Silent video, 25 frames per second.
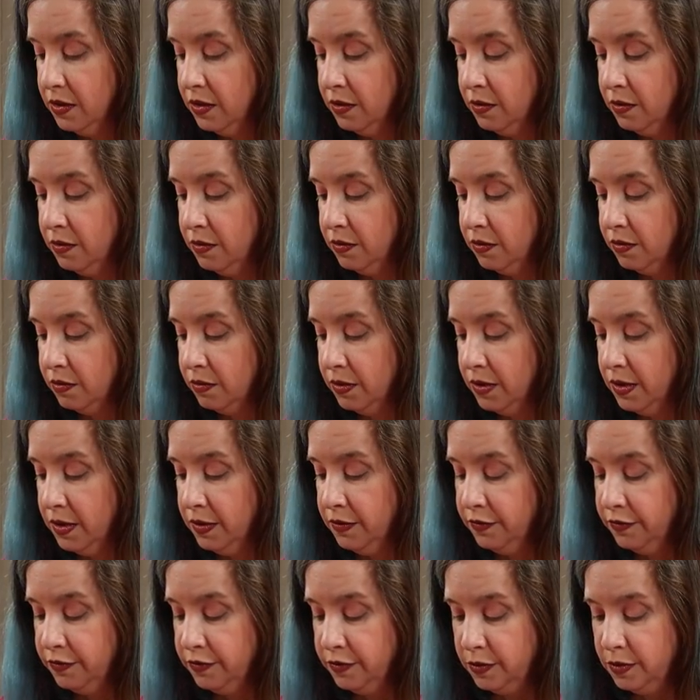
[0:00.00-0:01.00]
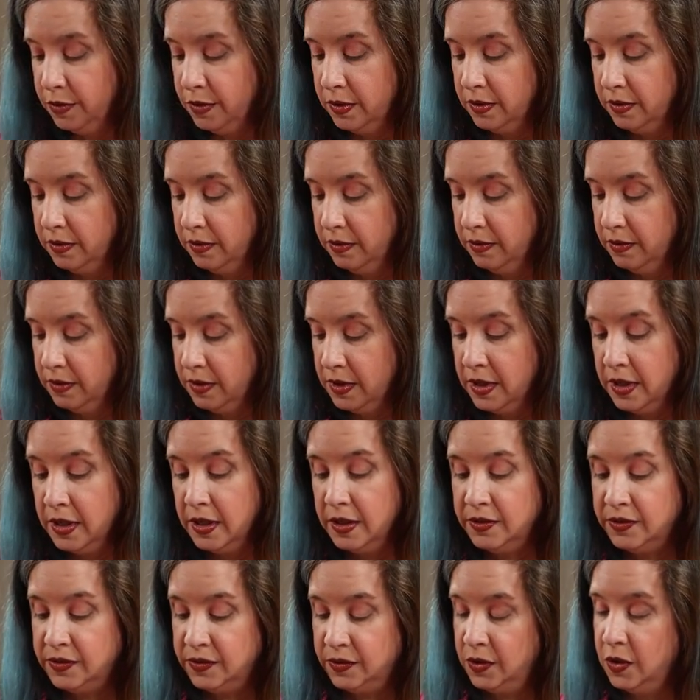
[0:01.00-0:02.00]
two, three, I guess that's four. Good. It
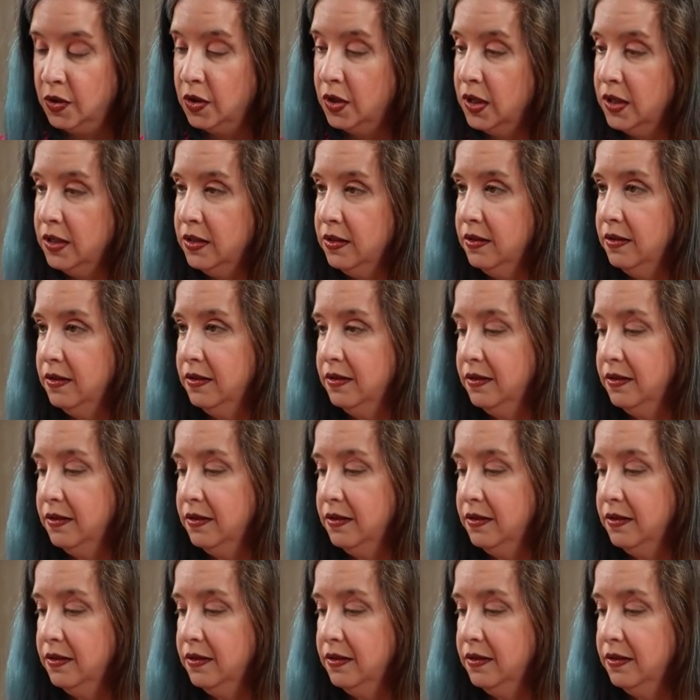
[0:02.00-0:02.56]
is good.